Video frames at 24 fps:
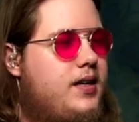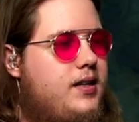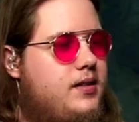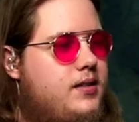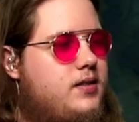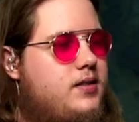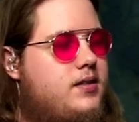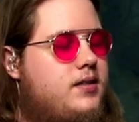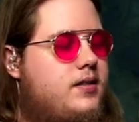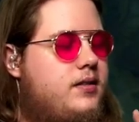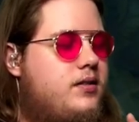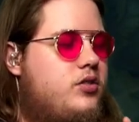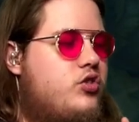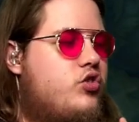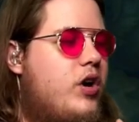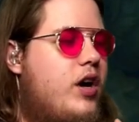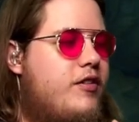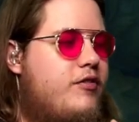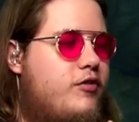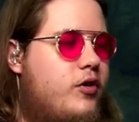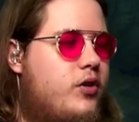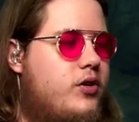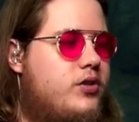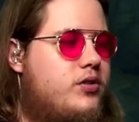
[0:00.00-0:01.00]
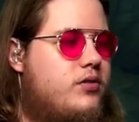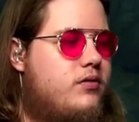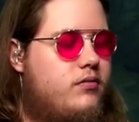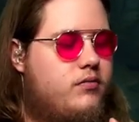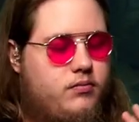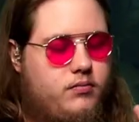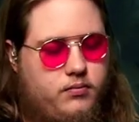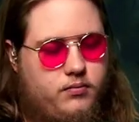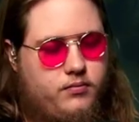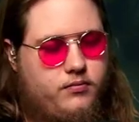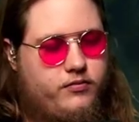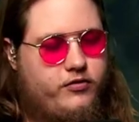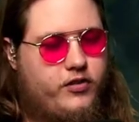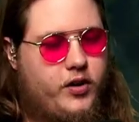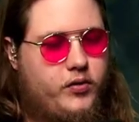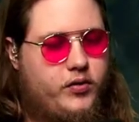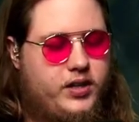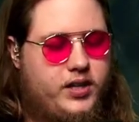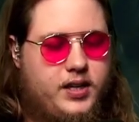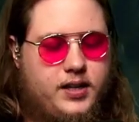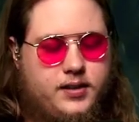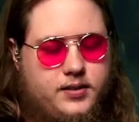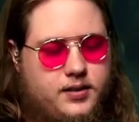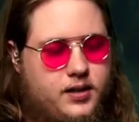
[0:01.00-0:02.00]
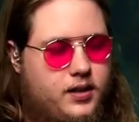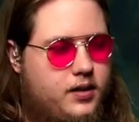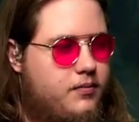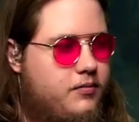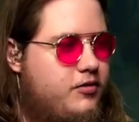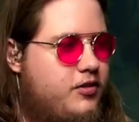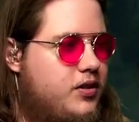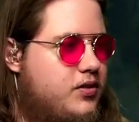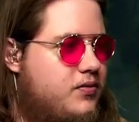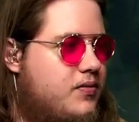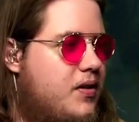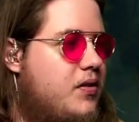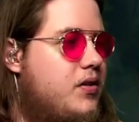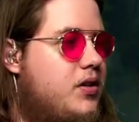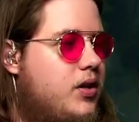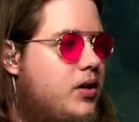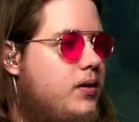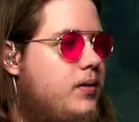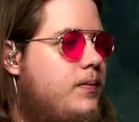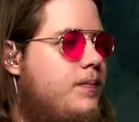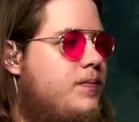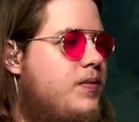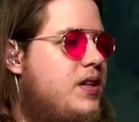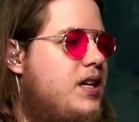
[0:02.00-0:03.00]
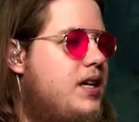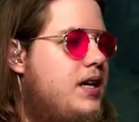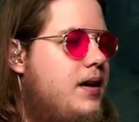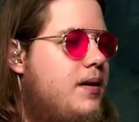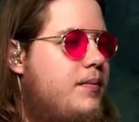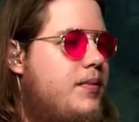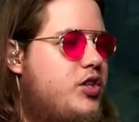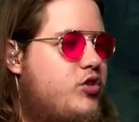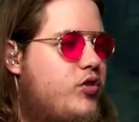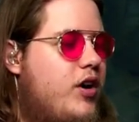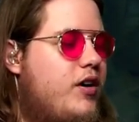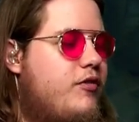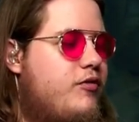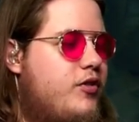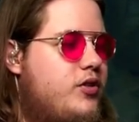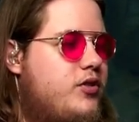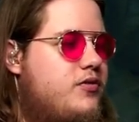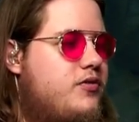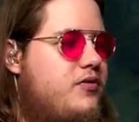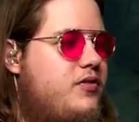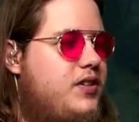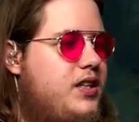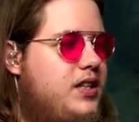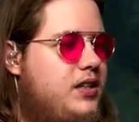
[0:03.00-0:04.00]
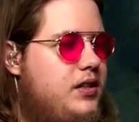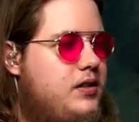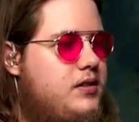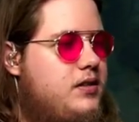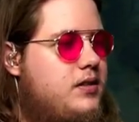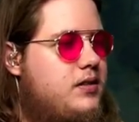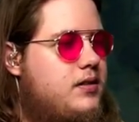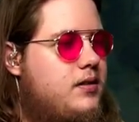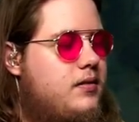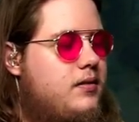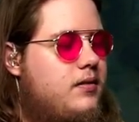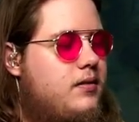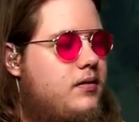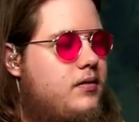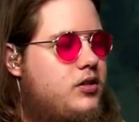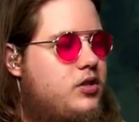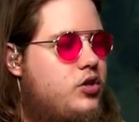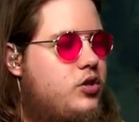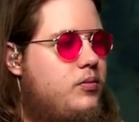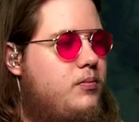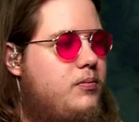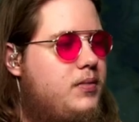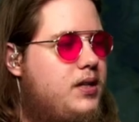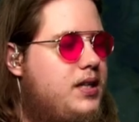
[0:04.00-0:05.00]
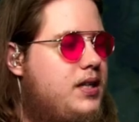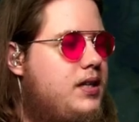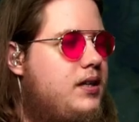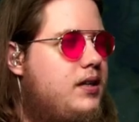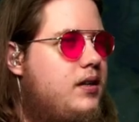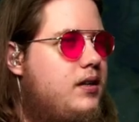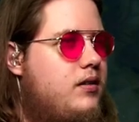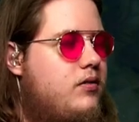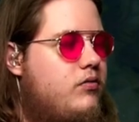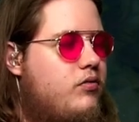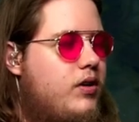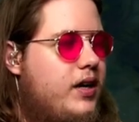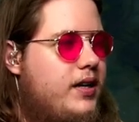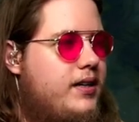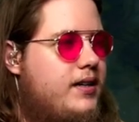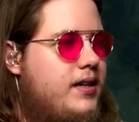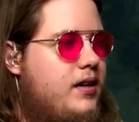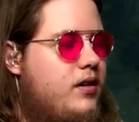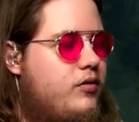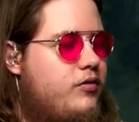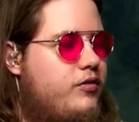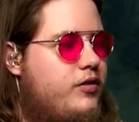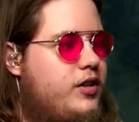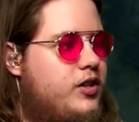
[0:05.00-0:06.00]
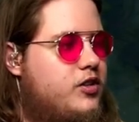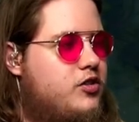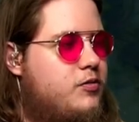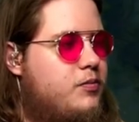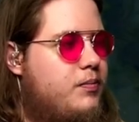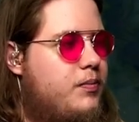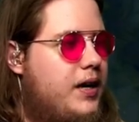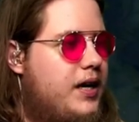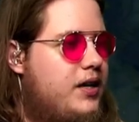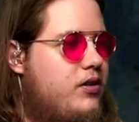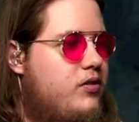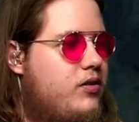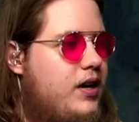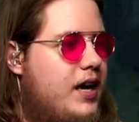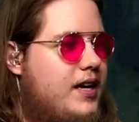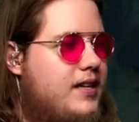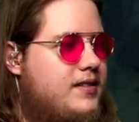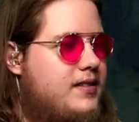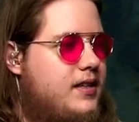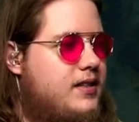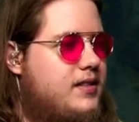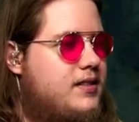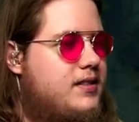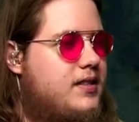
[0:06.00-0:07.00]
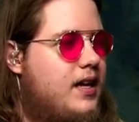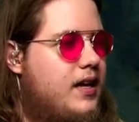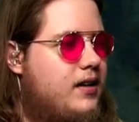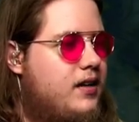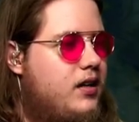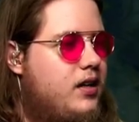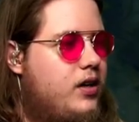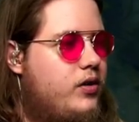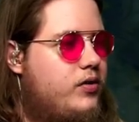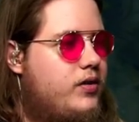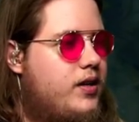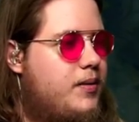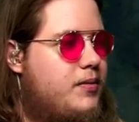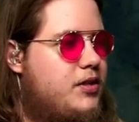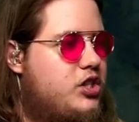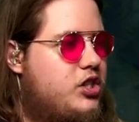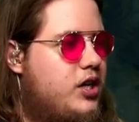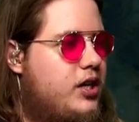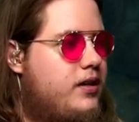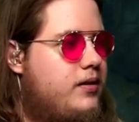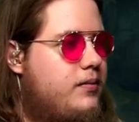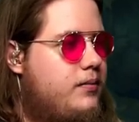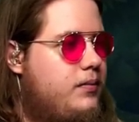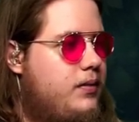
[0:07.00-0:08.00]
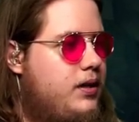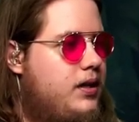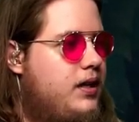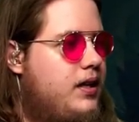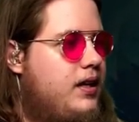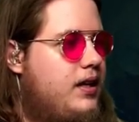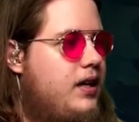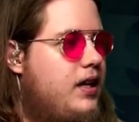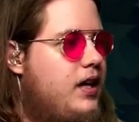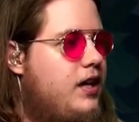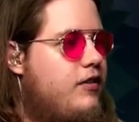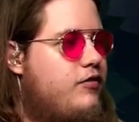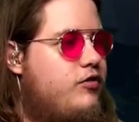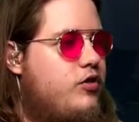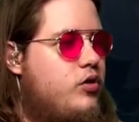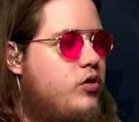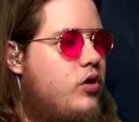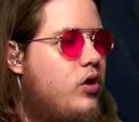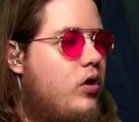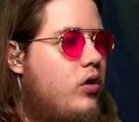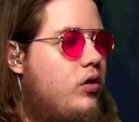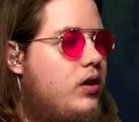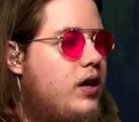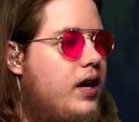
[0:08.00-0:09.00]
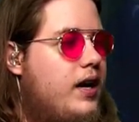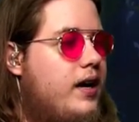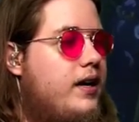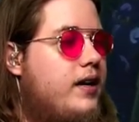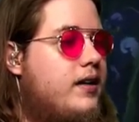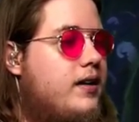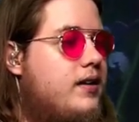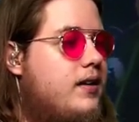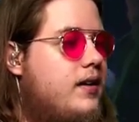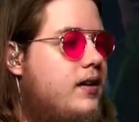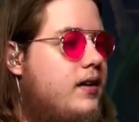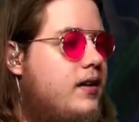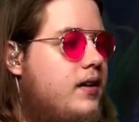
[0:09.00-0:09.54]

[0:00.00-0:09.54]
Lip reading: is, Triforce, very nice item, feels very good. But Triforce feels, to me, right now, feels better as a standalone damage item. If you go like